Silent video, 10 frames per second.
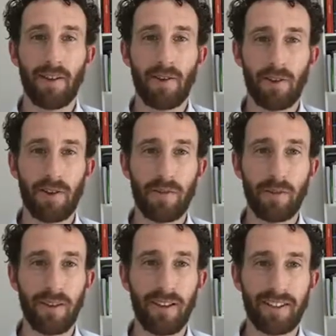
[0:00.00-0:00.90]
Good on you,
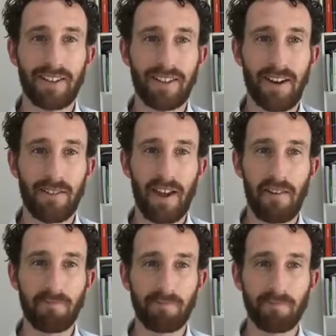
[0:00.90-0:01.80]
Paul. I like the sound of
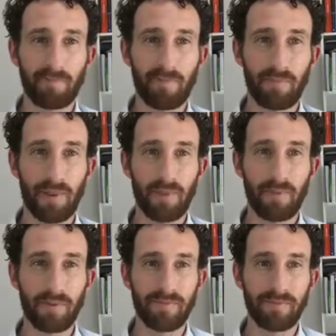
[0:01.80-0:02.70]
that.
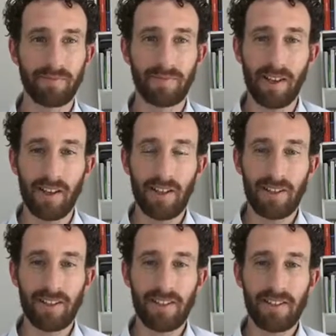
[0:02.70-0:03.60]
Beautiful.
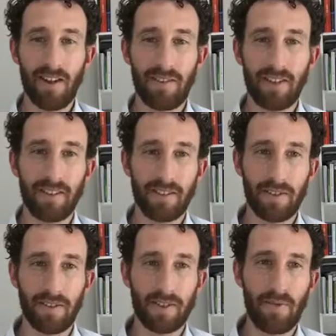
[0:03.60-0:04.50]
So let's dive in.
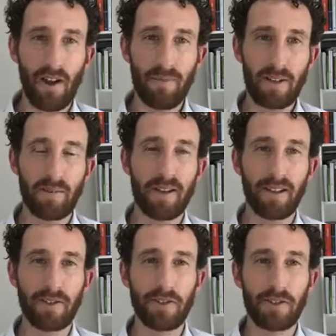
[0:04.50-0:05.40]
So there's 5 major
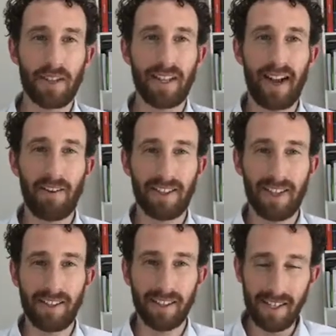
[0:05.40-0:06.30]
pillars to clarity.